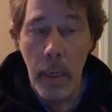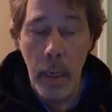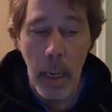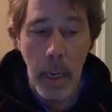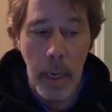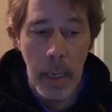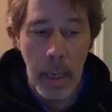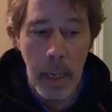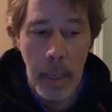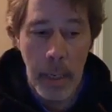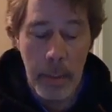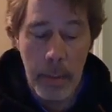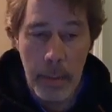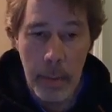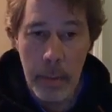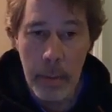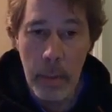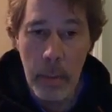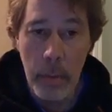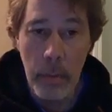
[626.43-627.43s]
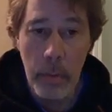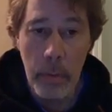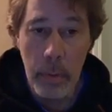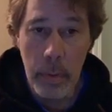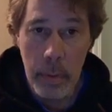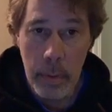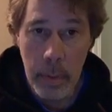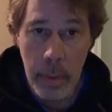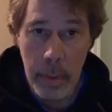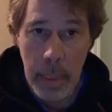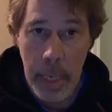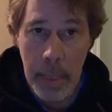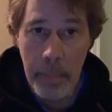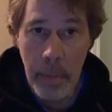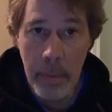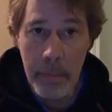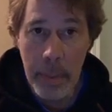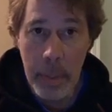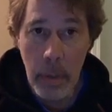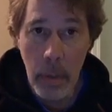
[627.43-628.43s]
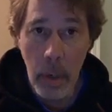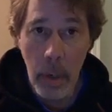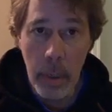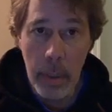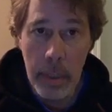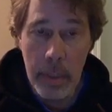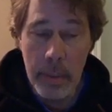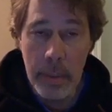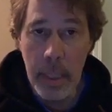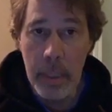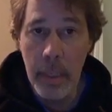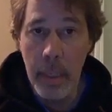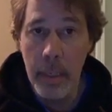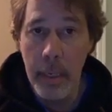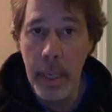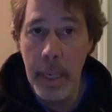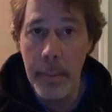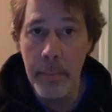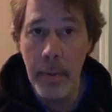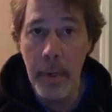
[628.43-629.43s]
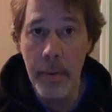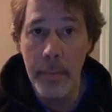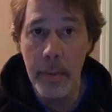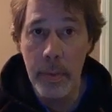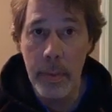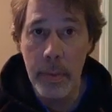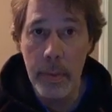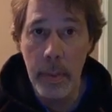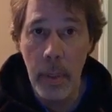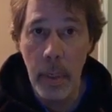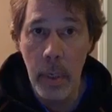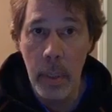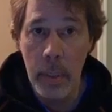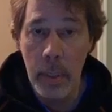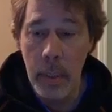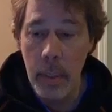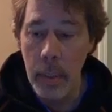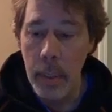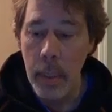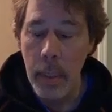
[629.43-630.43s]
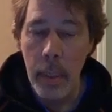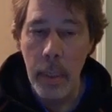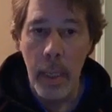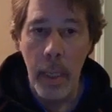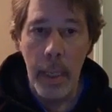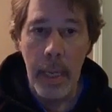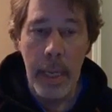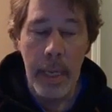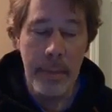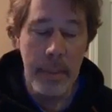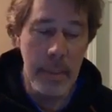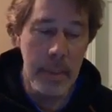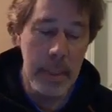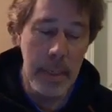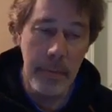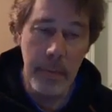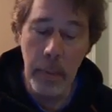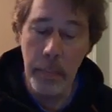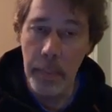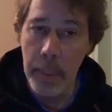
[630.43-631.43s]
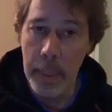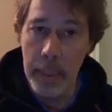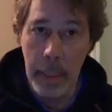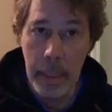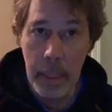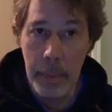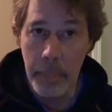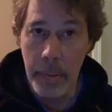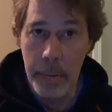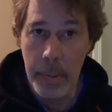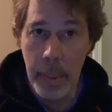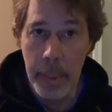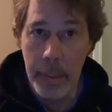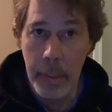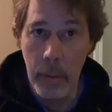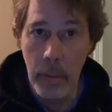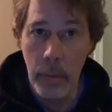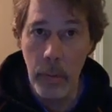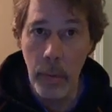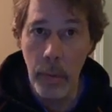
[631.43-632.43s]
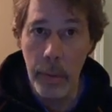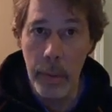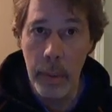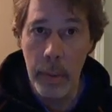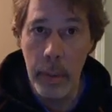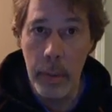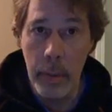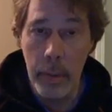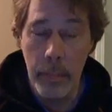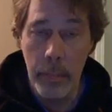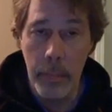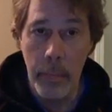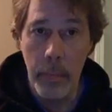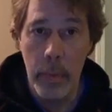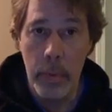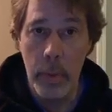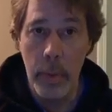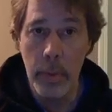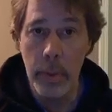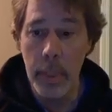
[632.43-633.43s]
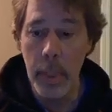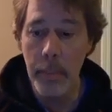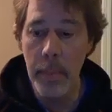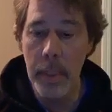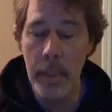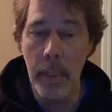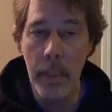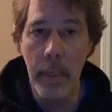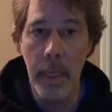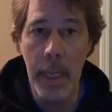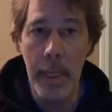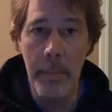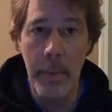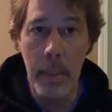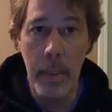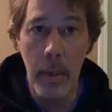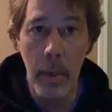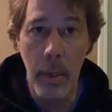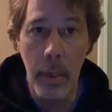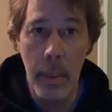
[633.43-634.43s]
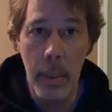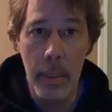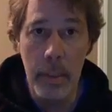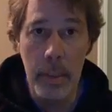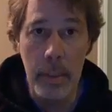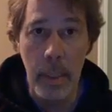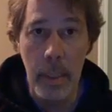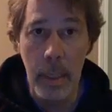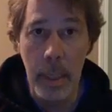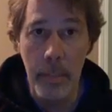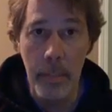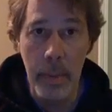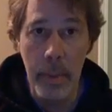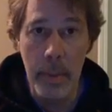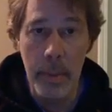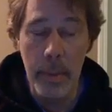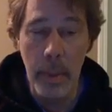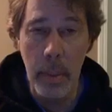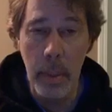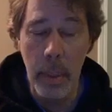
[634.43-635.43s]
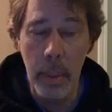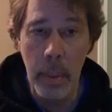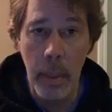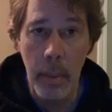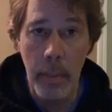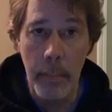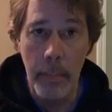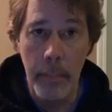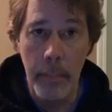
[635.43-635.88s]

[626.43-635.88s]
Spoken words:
the name of the artist and the name of the song, it doesn't have to be in any particular order. Just give me the name of the artist, the name of the song,